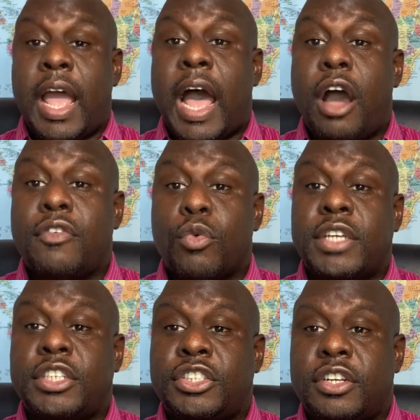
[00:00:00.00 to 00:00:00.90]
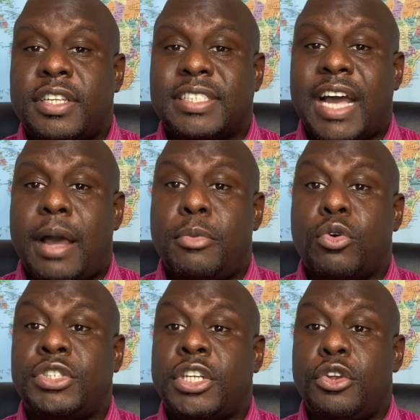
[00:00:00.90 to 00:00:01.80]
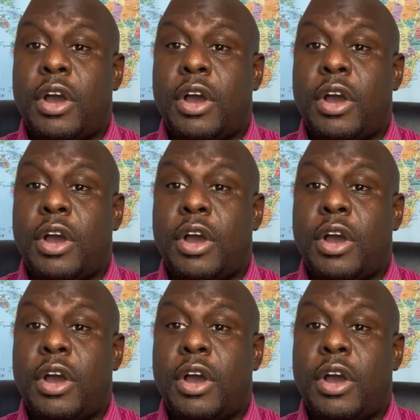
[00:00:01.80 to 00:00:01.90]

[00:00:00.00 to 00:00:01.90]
However, rest assured this guidebook will show you